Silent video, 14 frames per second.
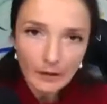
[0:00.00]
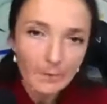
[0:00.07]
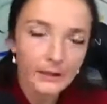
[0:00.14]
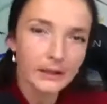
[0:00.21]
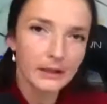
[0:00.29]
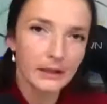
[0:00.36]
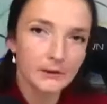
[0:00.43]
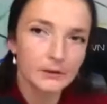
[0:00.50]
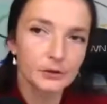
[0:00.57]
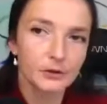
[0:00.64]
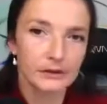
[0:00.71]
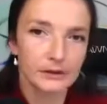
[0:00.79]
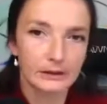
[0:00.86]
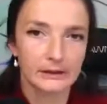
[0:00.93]
but i'd love
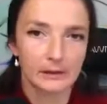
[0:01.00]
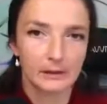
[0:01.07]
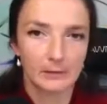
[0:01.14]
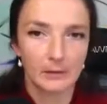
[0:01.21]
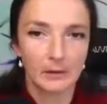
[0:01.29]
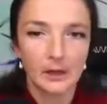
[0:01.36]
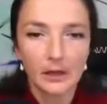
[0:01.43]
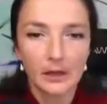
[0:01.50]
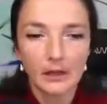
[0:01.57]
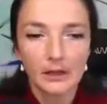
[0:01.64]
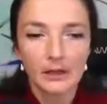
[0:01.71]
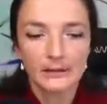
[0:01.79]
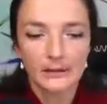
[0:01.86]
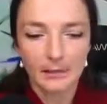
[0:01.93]
to see some
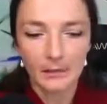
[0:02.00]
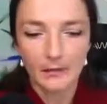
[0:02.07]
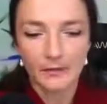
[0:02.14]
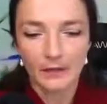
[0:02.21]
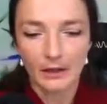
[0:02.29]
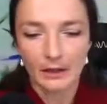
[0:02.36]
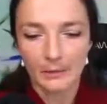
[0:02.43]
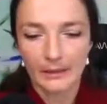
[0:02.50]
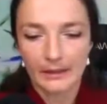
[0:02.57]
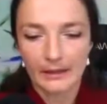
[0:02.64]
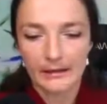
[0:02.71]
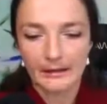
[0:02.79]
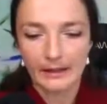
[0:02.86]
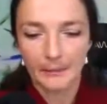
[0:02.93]
some of the
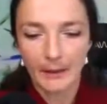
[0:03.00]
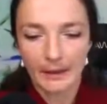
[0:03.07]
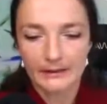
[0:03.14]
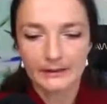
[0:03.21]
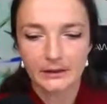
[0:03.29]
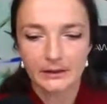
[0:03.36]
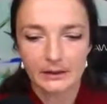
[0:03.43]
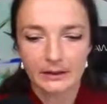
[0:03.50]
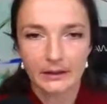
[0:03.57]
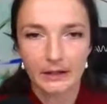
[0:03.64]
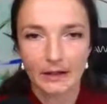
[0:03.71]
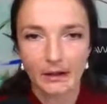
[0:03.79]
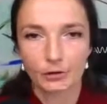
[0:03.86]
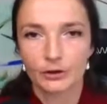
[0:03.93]
companies that basically
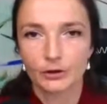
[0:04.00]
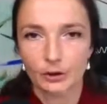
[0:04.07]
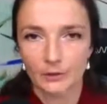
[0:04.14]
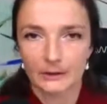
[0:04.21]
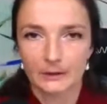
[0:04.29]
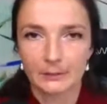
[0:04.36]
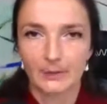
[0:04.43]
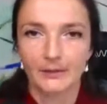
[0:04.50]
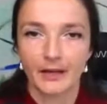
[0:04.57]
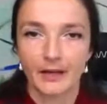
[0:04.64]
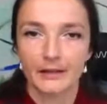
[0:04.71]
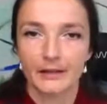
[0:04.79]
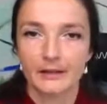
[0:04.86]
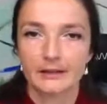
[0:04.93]
allow the service
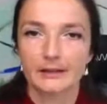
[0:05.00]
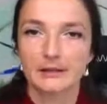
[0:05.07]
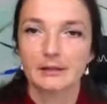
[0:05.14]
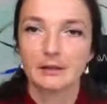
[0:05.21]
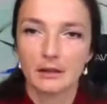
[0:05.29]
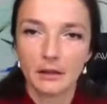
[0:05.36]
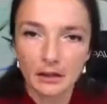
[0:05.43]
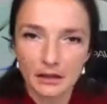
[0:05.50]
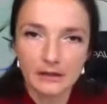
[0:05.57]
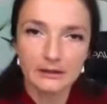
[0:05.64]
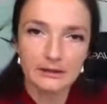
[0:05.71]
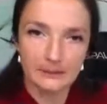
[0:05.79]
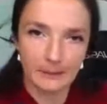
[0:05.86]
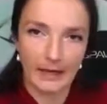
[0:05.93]
providers
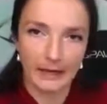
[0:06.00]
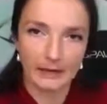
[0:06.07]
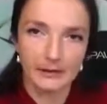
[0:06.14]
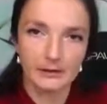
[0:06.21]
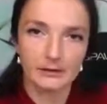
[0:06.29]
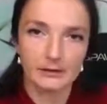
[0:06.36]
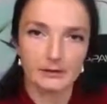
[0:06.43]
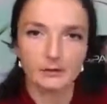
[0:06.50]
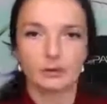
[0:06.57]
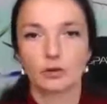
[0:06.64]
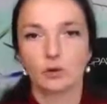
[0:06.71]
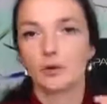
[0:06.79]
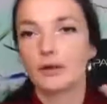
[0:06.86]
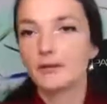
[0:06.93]
in space
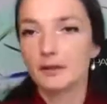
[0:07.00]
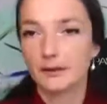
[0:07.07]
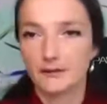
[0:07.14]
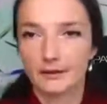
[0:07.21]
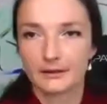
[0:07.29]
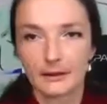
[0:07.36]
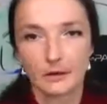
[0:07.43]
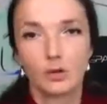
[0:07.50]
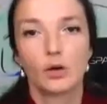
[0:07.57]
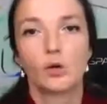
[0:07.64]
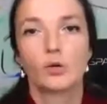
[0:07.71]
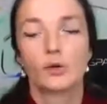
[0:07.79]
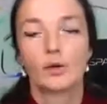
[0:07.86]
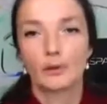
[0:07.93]
so even if it's in
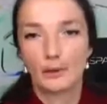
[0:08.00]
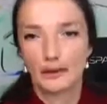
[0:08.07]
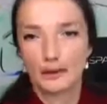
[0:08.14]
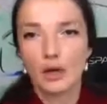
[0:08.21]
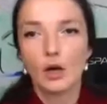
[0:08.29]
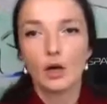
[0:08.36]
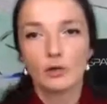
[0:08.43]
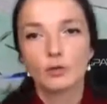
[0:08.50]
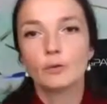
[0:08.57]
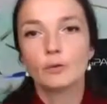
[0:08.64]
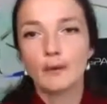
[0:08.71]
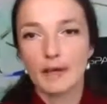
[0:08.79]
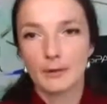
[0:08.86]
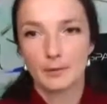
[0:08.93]
low orbit to
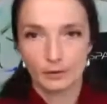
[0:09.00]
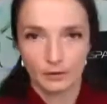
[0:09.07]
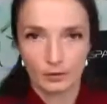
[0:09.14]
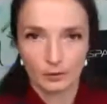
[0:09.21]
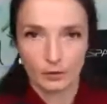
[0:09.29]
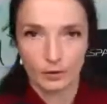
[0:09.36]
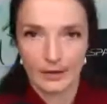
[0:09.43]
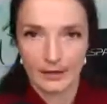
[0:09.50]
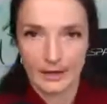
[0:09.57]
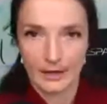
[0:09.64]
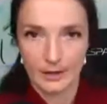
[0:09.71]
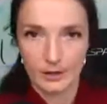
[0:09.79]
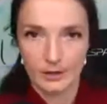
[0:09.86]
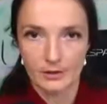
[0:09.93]
be able to do
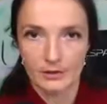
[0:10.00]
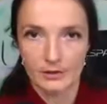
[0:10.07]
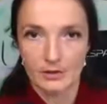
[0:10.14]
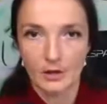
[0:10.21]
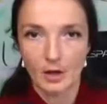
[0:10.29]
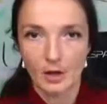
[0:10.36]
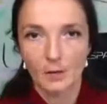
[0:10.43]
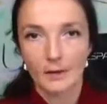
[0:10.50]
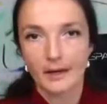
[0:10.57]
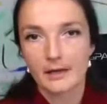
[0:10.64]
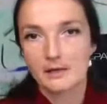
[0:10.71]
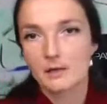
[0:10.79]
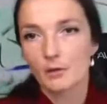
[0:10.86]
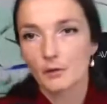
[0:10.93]
transactions
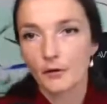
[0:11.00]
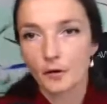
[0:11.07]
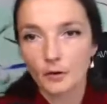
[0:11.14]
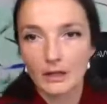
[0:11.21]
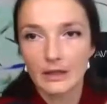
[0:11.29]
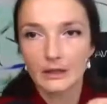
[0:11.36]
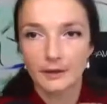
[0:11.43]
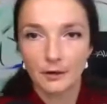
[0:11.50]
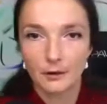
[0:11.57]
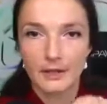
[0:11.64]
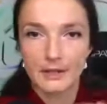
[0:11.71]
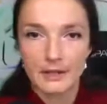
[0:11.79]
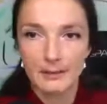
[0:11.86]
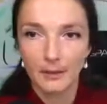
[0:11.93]
right so if you need a
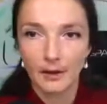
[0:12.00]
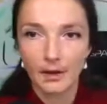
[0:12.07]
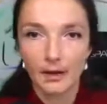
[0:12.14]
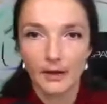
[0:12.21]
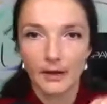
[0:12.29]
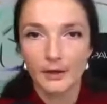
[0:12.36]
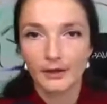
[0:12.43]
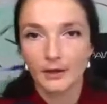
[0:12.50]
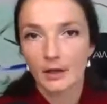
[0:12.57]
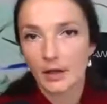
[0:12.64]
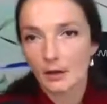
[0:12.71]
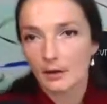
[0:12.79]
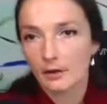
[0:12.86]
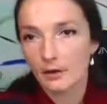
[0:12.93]
3d part
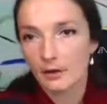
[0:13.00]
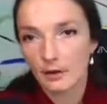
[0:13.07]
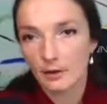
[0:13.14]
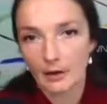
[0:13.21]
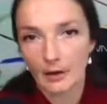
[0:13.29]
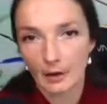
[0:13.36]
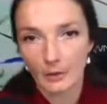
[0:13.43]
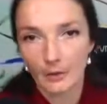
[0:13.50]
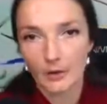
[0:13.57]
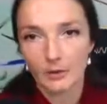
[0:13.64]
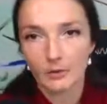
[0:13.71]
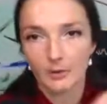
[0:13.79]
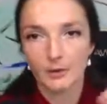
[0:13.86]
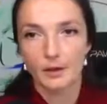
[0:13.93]
you, you know
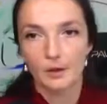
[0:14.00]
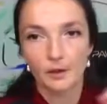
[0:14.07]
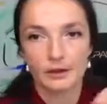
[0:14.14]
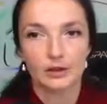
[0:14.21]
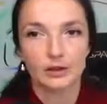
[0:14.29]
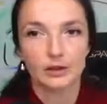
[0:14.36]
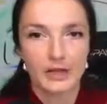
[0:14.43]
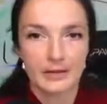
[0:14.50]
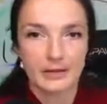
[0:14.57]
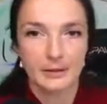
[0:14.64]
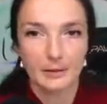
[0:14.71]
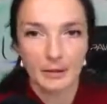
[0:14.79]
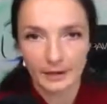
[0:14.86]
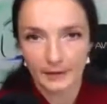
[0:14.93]
you you exchange
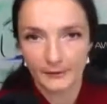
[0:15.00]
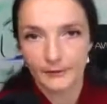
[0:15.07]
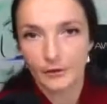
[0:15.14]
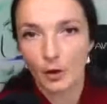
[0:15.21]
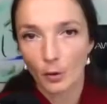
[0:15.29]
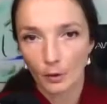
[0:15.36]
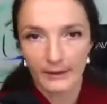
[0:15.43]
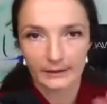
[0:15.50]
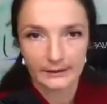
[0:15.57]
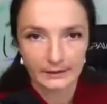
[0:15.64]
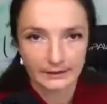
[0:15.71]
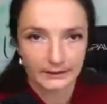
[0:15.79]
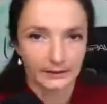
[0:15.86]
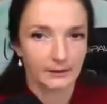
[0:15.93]
some kind of
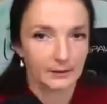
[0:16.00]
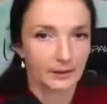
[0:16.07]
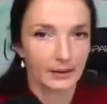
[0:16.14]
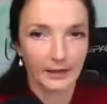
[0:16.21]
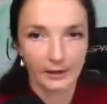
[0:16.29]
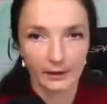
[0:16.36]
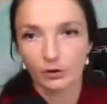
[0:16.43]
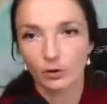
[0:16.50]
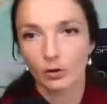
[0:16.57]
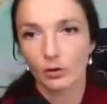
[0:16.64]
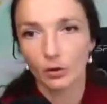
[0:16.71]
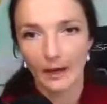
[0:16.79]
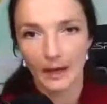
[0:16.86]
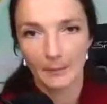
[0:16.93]
tokens and, and it
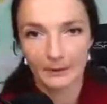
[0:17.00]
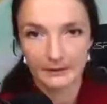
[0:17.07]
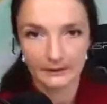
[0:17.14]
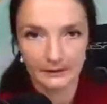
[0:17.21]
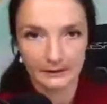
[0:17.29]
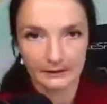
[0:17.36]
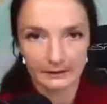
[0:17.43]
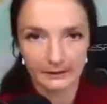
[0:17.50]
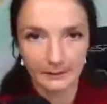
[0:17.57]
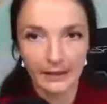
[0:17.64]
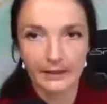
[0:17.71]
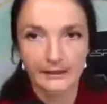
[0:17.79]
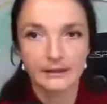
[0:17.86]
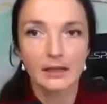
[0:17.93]
all happens in
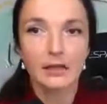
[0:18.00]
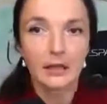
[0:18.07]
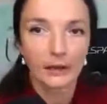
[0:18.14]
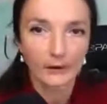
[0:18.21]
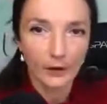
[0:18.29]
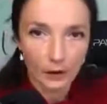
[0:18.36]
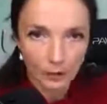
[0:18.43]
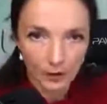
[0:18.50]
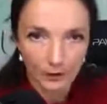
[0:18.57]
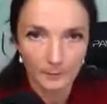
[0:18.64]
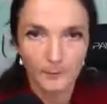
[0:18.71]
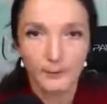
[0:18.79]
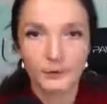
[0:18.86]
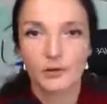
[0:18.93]
space and then you
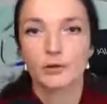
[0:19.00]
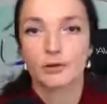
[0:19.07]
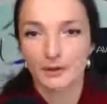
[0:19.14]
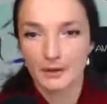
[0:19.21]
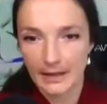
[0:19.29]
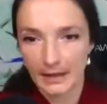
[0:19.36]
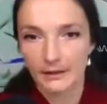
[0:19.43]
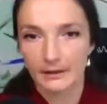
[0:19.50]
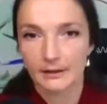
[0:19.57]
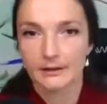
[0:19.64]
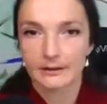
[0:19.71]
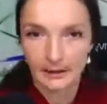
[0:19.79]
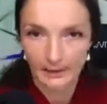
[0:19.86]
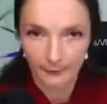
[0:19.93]
can push all the data
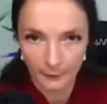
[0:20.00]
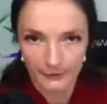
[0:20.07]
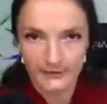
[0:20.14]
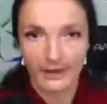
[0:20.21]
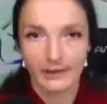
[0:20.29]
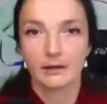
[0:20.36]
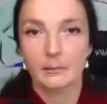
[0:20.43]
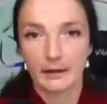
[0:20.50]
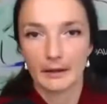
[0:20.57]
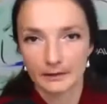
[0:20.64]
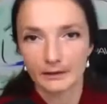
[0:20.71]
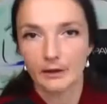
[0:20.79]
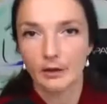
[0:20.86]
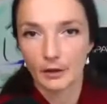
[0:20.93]
set for
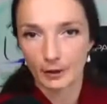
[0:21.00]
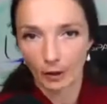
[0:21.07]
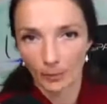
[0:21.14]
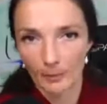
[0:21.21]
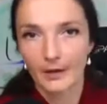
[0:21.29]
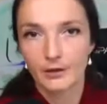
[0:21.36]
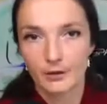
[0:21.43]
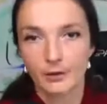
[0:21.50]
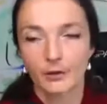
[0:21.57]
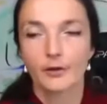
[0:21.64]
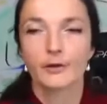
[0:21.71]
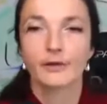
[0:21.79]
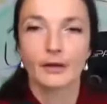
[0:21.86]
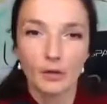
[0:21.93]
settlement you know back to
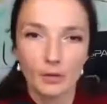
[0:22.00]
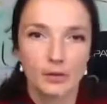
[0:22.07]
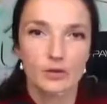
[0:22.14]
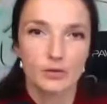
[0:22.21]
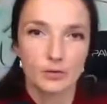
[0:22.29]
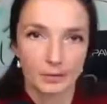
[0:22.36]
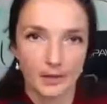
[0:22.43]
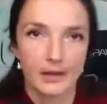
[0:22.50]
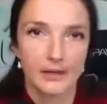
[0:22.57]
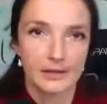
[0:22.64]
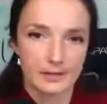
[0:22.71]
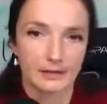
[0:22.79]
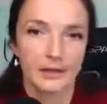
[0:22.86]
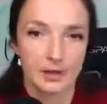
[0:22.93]
earth and you can do
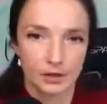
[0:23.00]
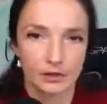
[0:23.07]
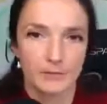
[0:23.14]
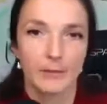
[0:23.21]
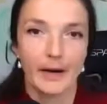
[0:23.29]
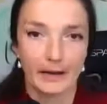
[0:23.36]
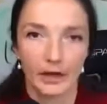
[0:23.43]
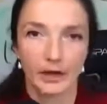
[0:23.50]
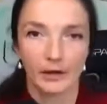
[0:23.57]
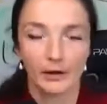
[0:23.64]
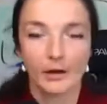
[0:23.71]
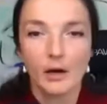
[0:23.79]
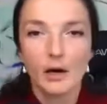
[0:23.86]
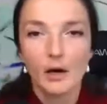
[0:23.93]
reconciliation back
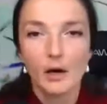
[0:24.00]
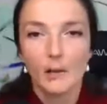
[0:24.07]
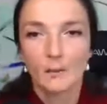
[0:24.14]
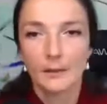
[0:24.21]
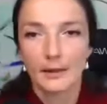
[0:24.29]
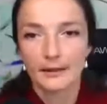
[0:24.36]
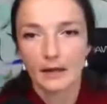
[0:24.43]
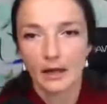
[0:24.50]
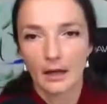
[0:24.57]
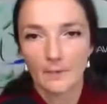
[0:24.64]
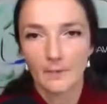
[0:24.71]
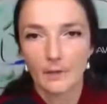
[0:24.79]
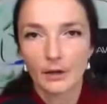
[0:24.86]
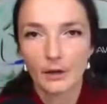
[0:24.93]
here but
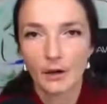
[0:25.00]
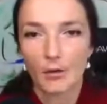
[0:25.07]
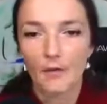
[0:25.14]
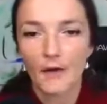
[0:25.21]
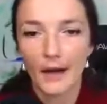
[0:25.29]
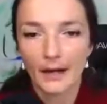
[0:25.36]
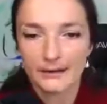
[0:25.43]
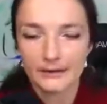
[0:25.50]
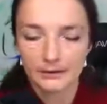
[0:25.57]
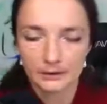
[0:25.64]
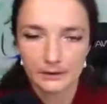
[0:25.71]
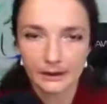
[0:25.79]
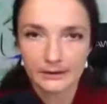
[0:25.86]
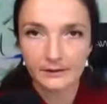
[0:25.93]
um, you know that's
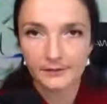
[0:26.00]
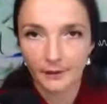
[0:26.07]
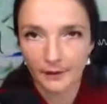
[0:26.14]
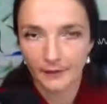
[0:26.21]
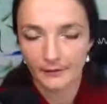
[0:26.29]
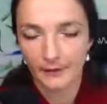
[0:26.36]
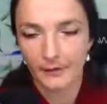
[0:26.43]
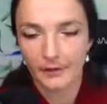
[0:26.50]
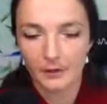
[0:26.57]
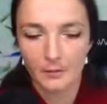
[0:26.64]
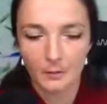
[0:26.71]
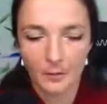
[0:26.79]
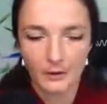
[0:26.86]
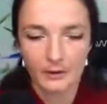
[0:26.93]
that's very very
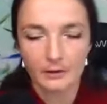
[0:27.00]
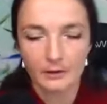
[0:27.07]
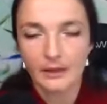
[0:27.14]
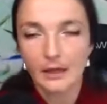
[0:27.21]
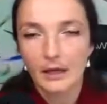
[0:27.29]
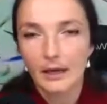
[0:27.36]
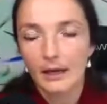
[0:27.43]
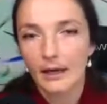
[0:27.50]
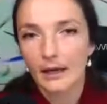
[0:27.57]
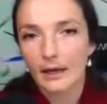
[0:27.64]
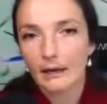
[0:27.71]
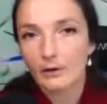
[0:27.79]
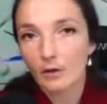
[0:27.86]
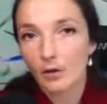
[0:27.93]
important
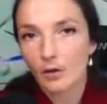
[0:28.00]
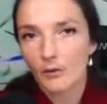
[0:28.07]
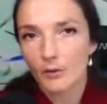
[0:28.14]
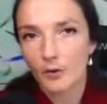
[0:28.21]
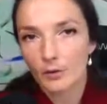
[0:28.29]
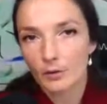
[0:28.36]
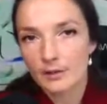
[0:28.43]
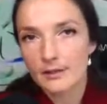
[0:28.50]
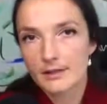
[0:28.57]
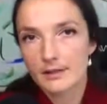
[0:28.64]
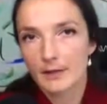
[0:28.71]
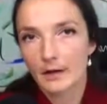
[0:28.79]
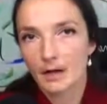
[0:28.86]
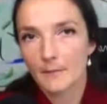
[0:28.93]
and of
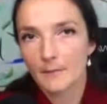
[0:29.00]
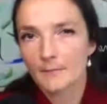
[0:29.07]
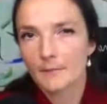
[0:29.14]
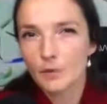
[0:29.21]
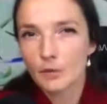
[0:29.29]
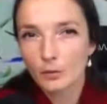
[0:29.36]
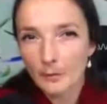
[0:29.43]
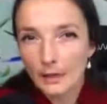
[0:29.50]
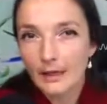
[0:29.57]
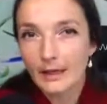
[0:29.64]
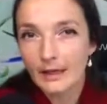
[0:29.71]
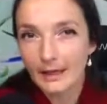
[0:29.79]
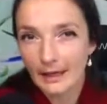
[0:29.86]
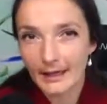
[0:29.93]
course um, to
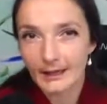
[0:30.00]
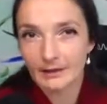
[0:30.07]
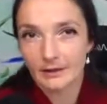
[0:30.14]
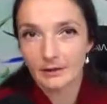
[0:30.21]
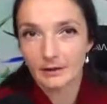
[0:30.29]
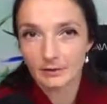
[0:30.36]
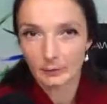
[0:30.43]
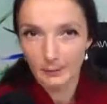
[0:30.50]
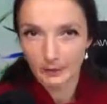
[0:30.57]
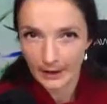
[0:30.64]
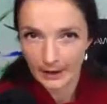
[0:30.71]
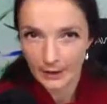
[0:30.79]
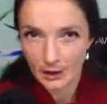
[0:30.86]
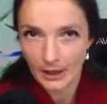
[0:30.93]
me again the
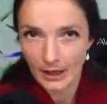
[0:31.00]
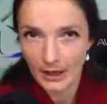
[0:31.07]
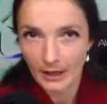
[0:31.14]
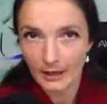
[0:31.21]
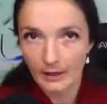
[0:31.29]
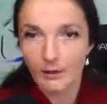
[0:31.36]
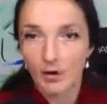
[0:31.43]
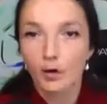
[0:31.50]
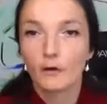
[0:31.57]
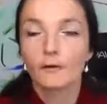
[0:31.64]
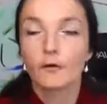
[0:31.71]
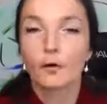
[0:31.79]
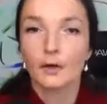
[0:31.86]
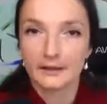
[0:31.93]
supply chain
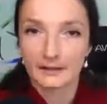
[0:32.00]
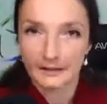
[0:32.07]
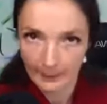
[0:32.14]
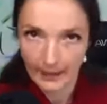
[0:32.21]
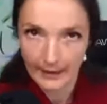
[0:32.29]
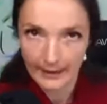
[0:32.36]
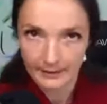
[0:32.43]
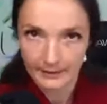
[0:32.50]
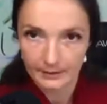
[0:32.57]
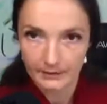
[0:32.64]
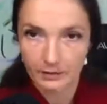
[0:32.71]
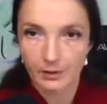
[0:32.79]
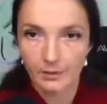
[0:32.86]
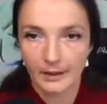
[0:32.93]
for in space
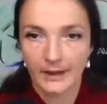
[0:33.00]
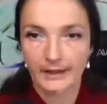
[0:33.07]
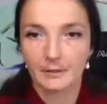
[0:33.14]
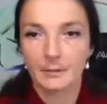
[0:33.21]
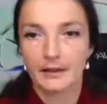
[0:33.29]
right?